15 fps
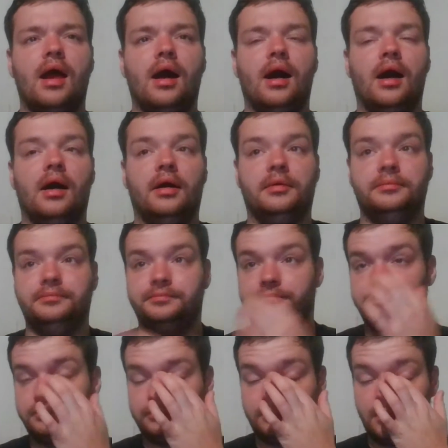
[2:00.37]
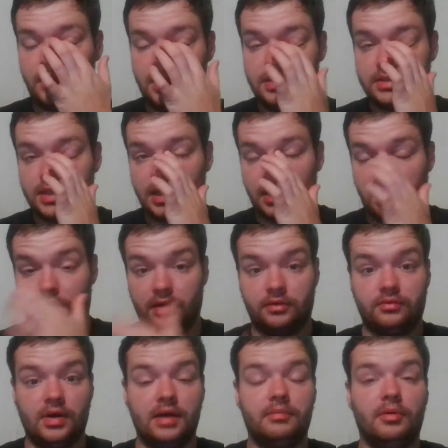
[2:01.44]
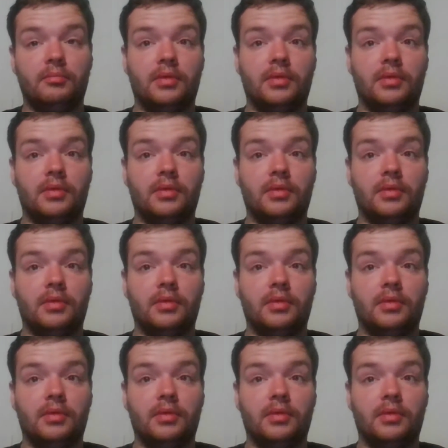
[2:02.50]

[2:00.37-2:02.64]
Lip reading: Um, he's got incredible